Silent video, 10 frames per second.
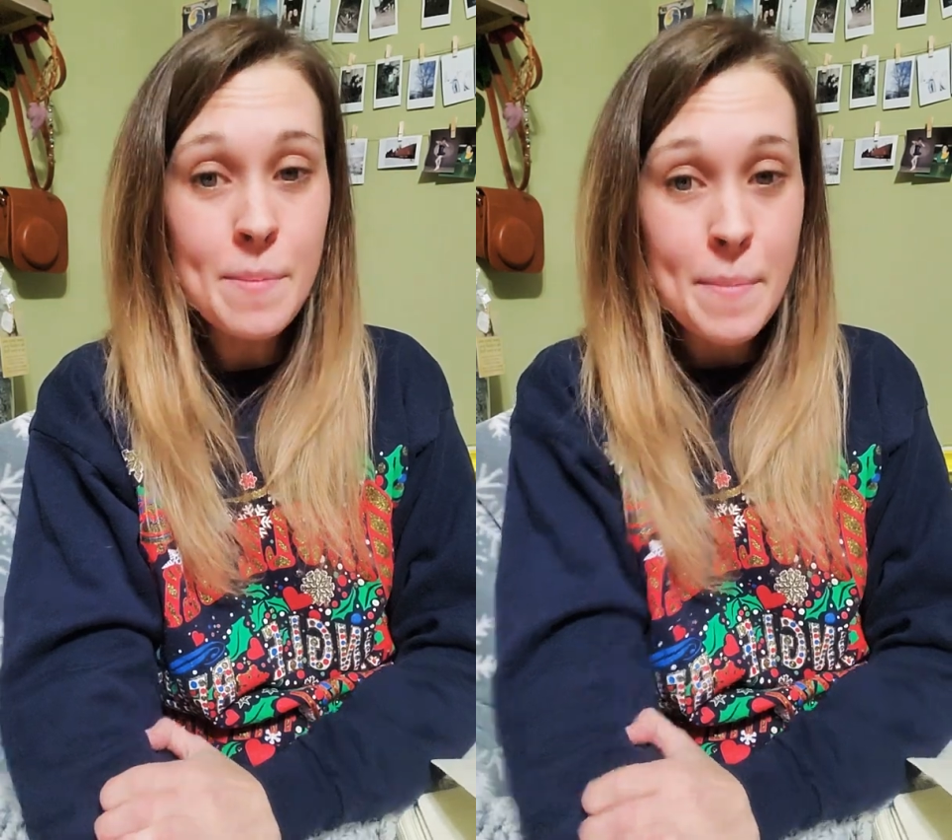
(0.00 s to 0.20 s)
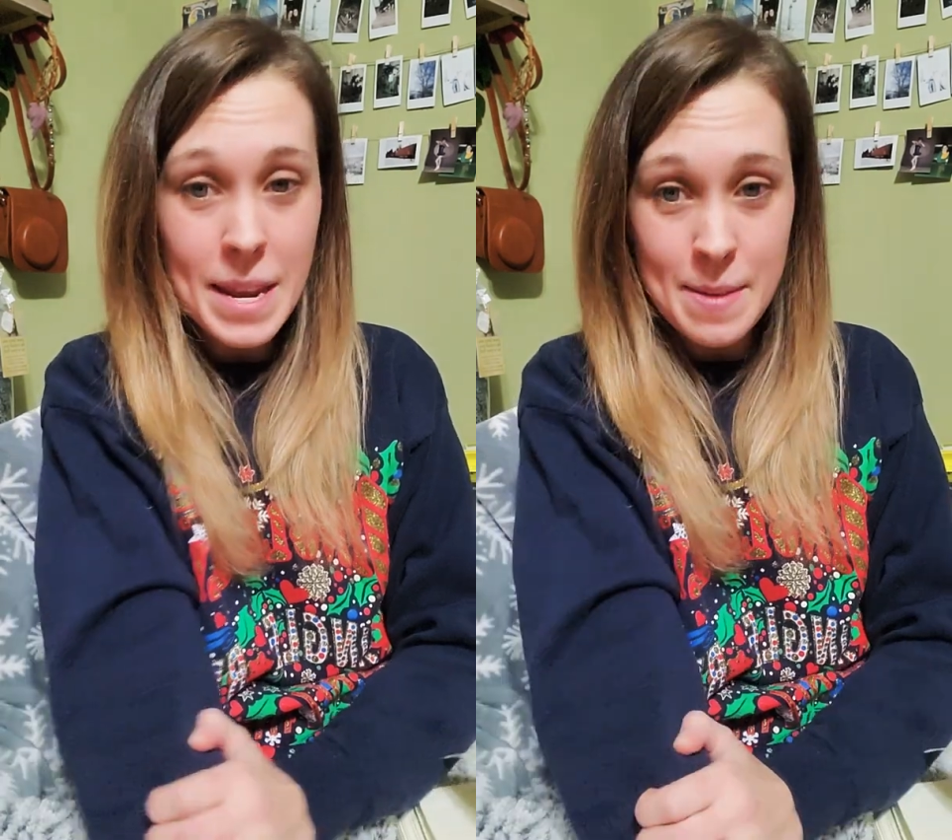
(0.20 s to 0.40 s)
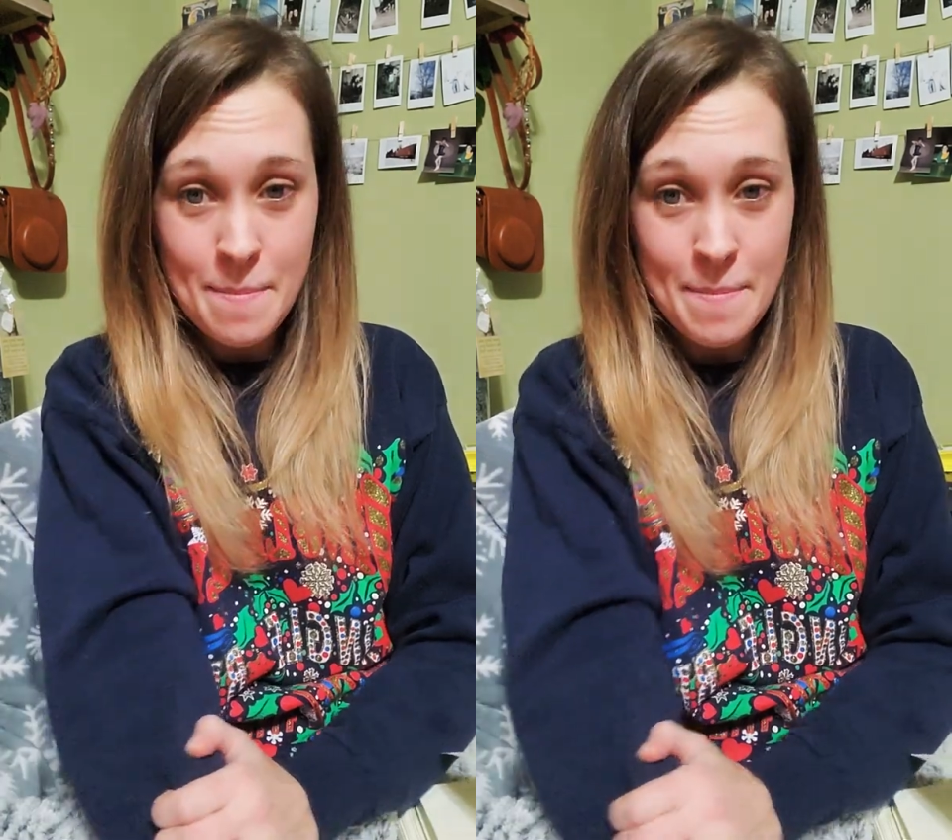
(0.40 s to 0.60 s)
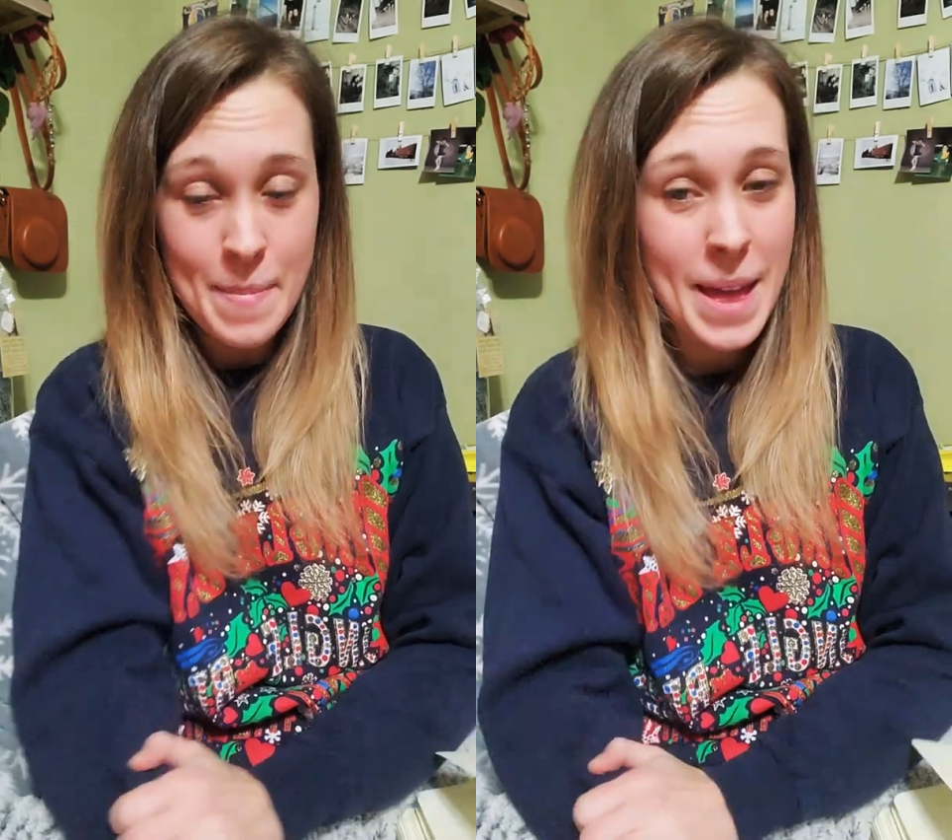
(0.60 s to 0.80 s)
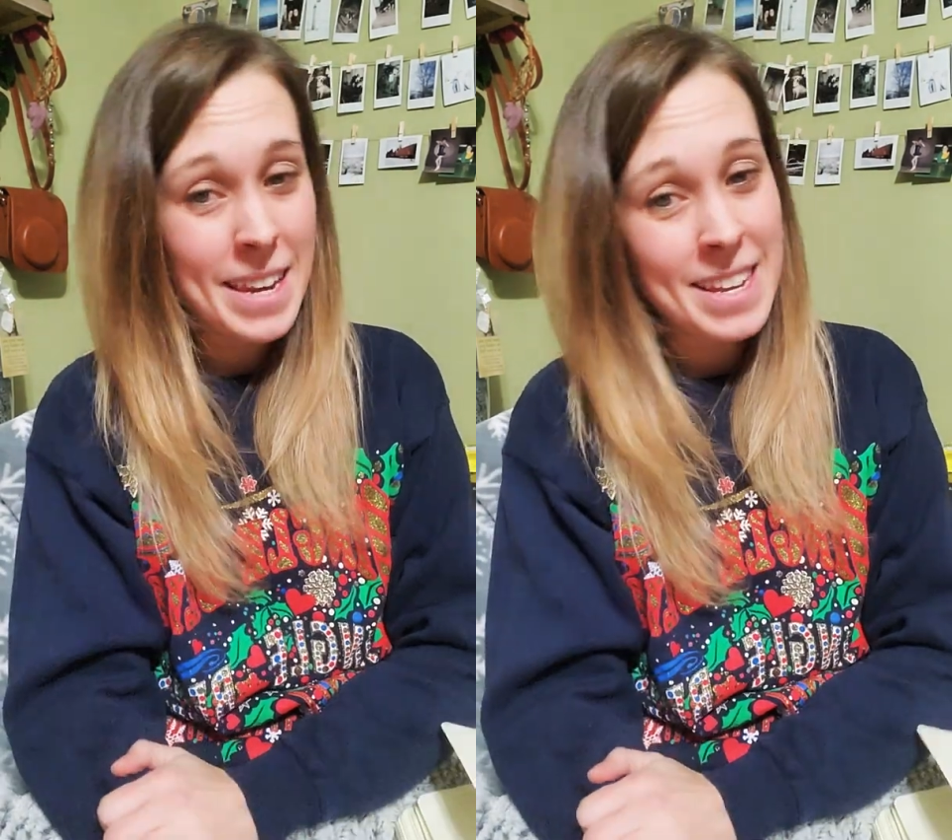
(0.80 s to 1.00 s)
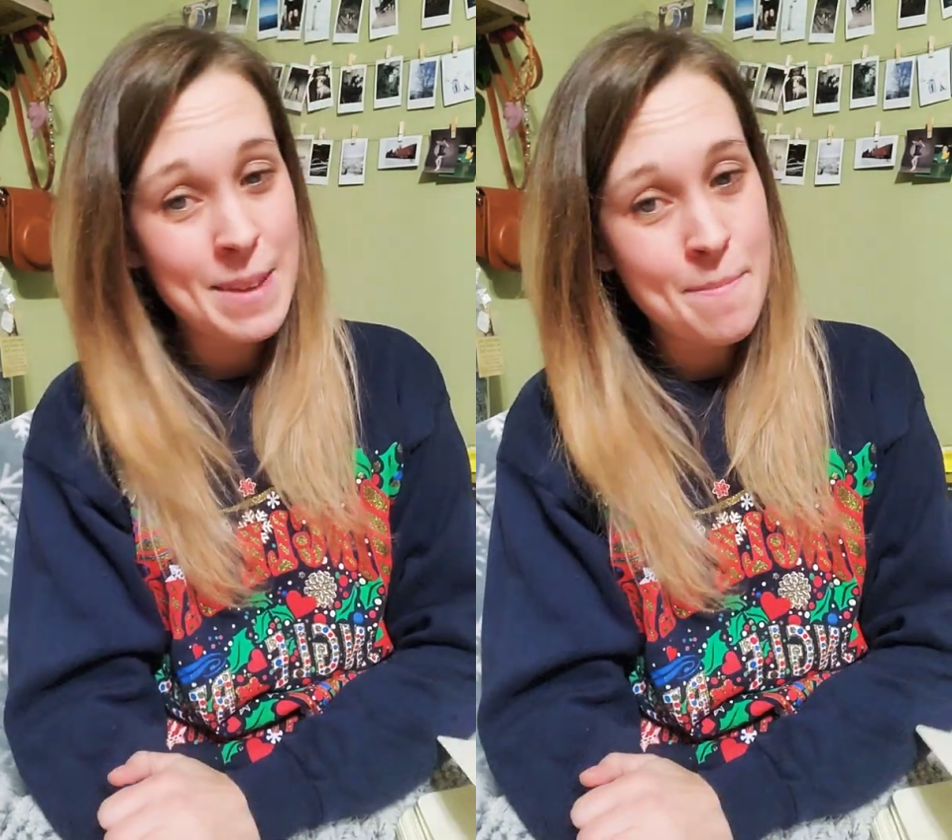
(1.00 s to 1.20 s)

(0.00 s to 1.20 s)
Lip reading: many, many,